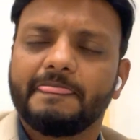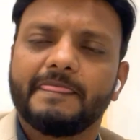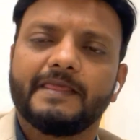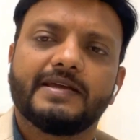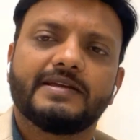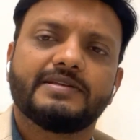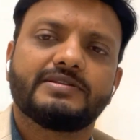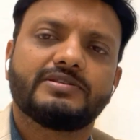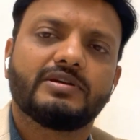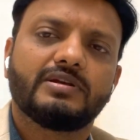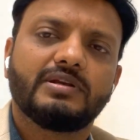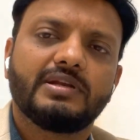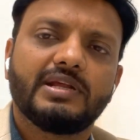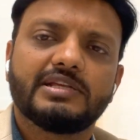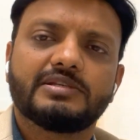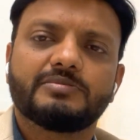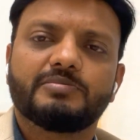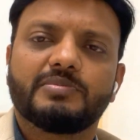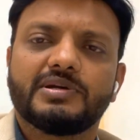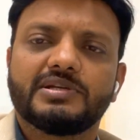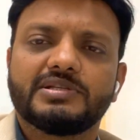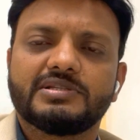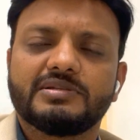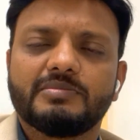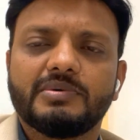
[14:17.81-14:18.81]
as early as
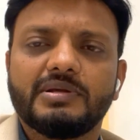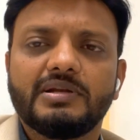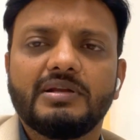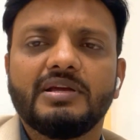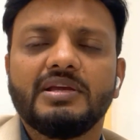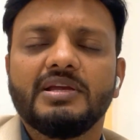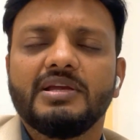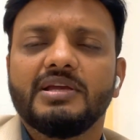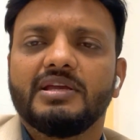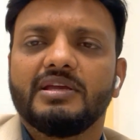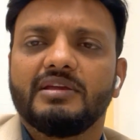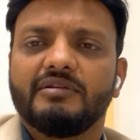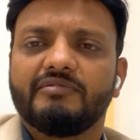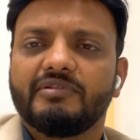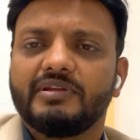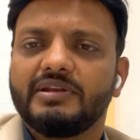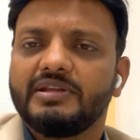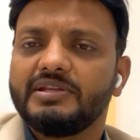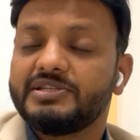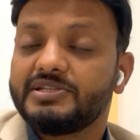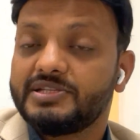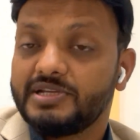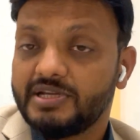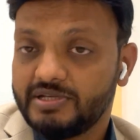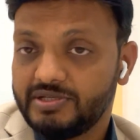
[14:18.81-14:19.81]
possible if
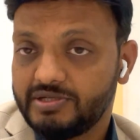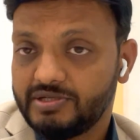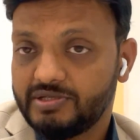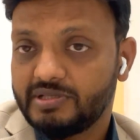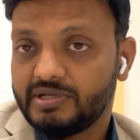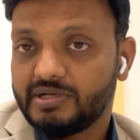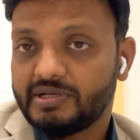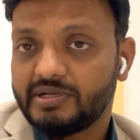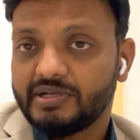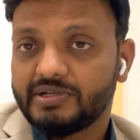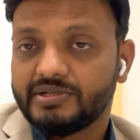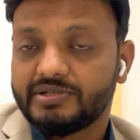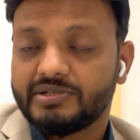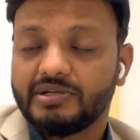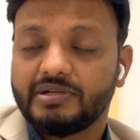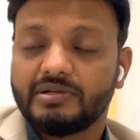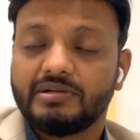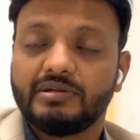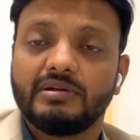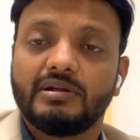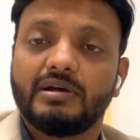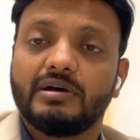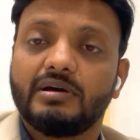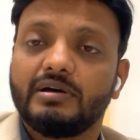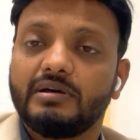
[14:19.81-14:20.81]
any change in the texture
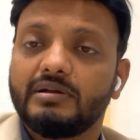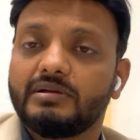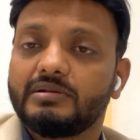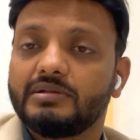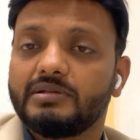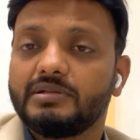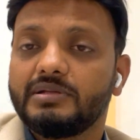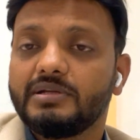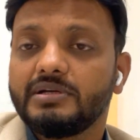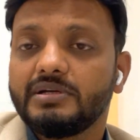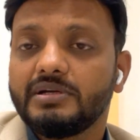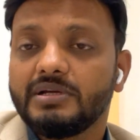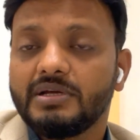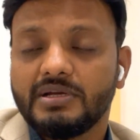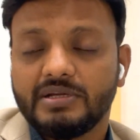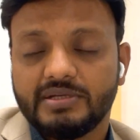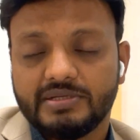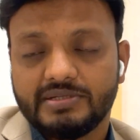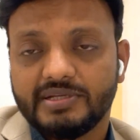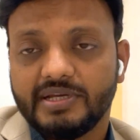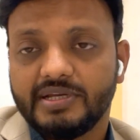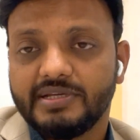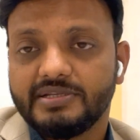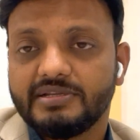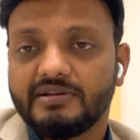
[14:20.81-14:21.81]
or in the
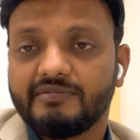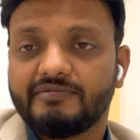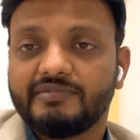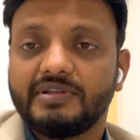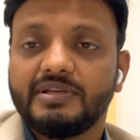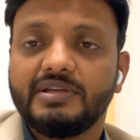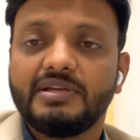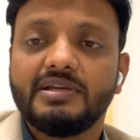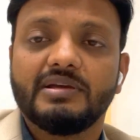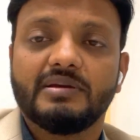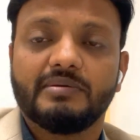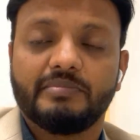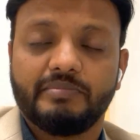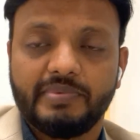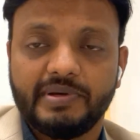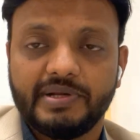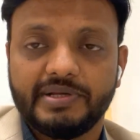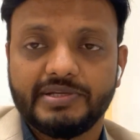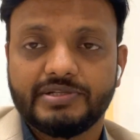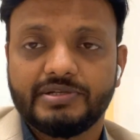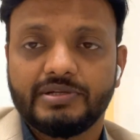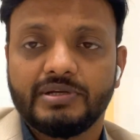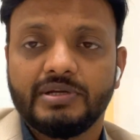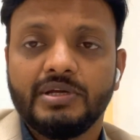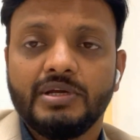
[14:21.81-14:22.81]
size of the
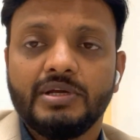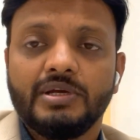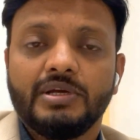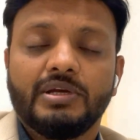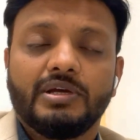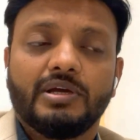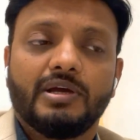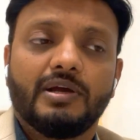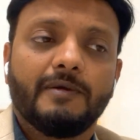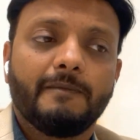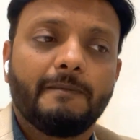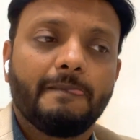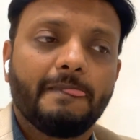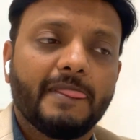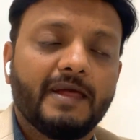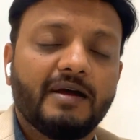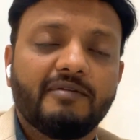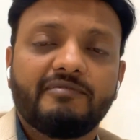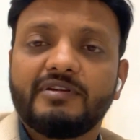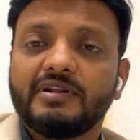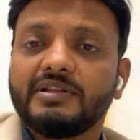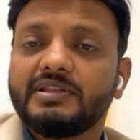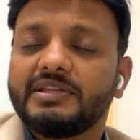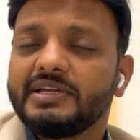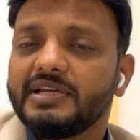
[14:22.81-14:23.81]
breast.
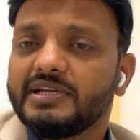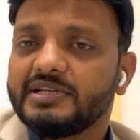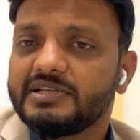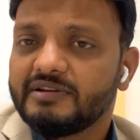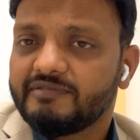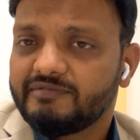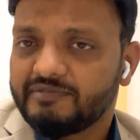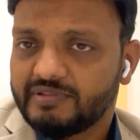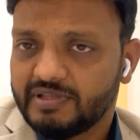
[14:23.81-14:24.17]
After the age of